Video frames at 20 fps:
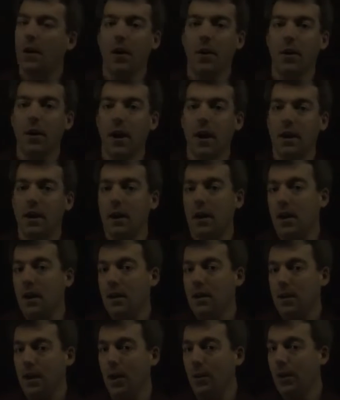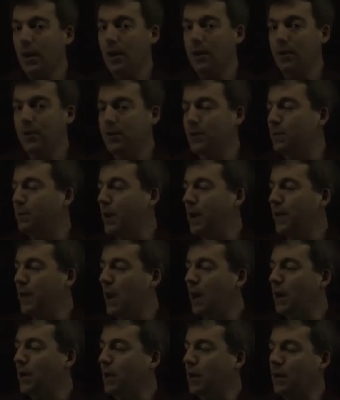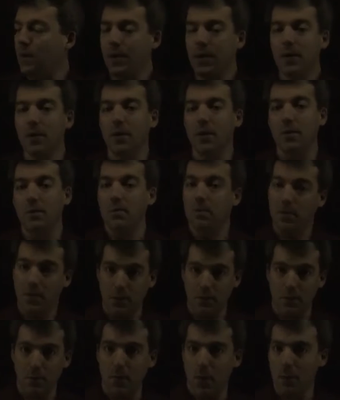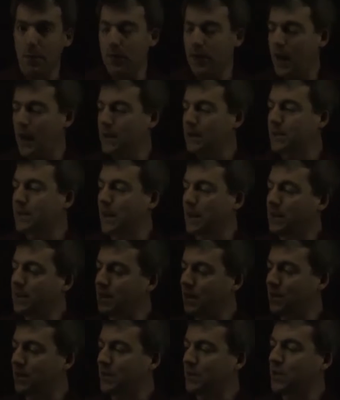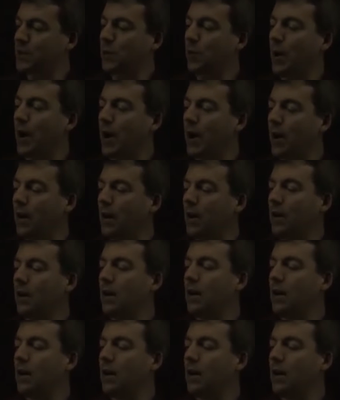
All right, now we can use the Pythagorean theorem, and remember that says that the square